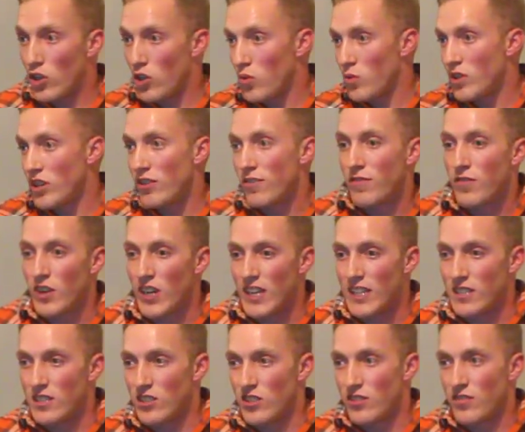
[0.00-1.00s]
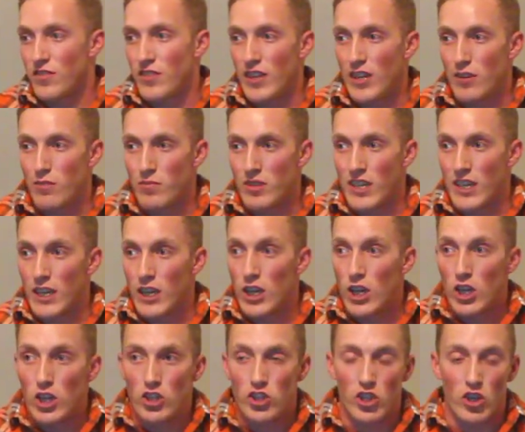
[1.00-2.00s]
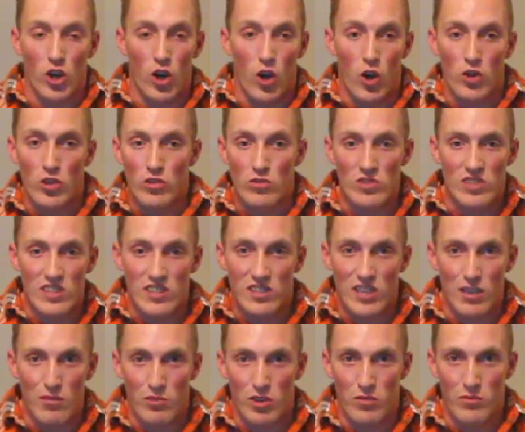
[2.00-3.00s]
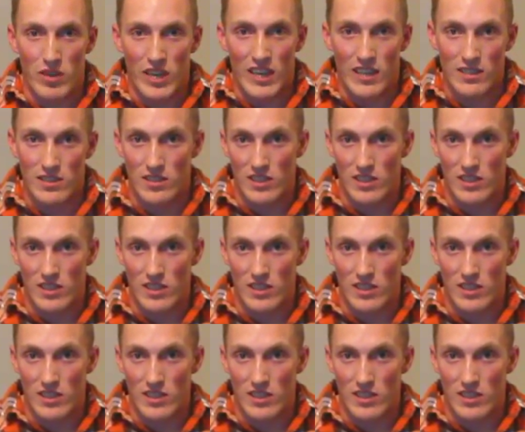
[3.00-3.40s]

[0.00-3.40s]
you and your friends and your family should all use the same commands.